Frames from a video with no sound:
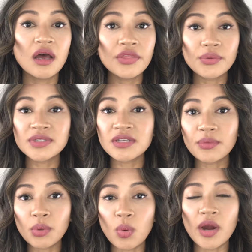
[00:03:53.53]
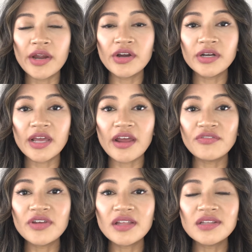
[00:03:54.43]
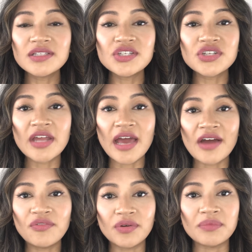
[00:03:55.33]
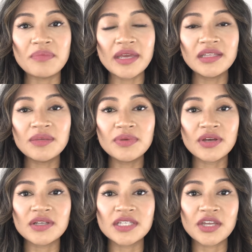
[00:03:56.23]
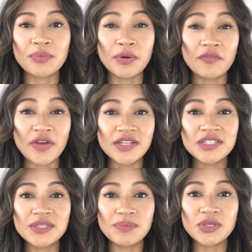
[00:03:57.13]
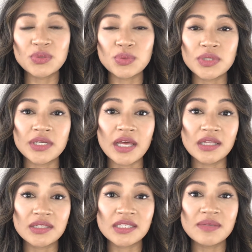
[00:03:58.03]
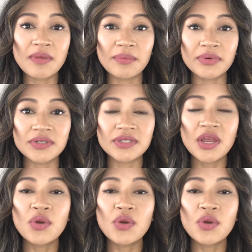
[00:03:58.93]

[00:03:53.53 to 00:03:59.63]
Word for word: Although it's not required, every LLC should have one, mainly because it can prevent disputes between LLC members